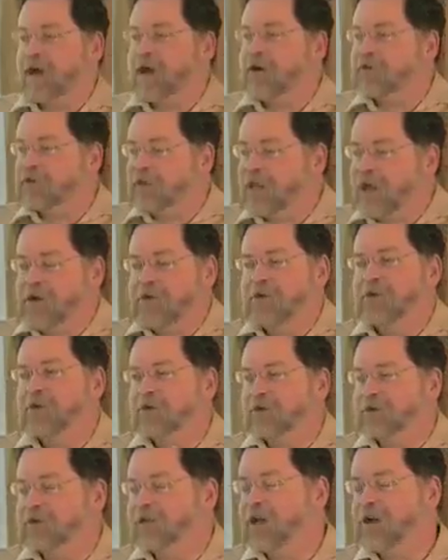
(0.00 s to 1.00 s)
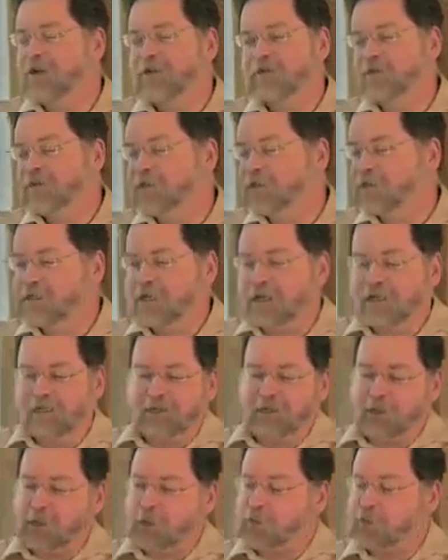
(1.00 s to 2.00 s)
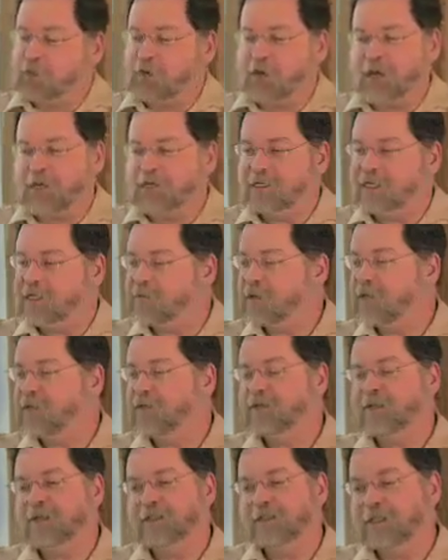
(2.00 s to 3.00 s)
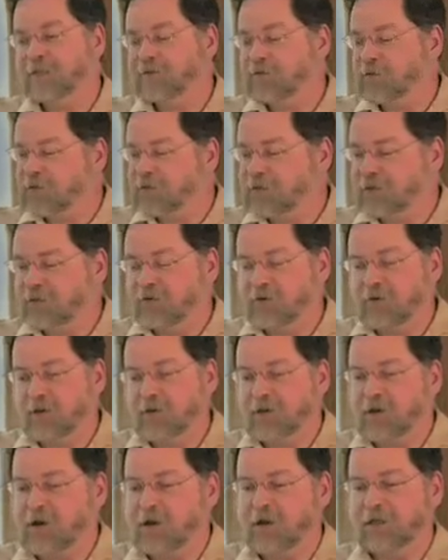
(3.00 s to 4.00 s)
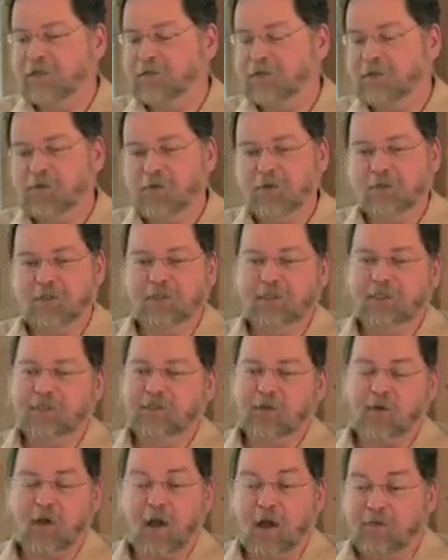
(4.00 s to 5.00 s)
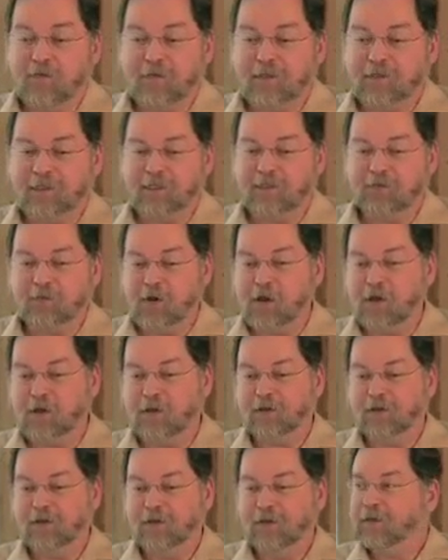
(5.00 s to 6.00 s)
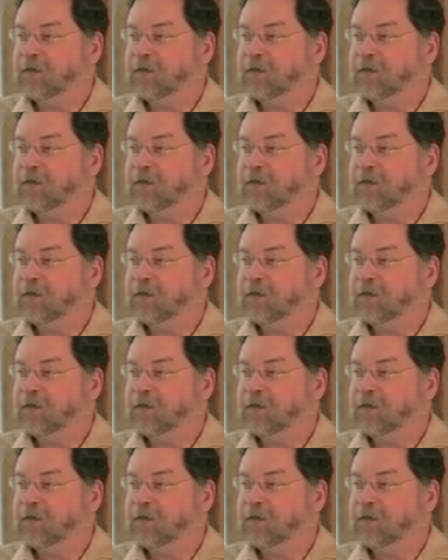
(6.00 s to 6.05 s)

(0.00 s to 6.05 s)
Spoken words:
now you just scuttled the whole project, because I can see Richard Dawkins endorses this, so obviously it's wrong.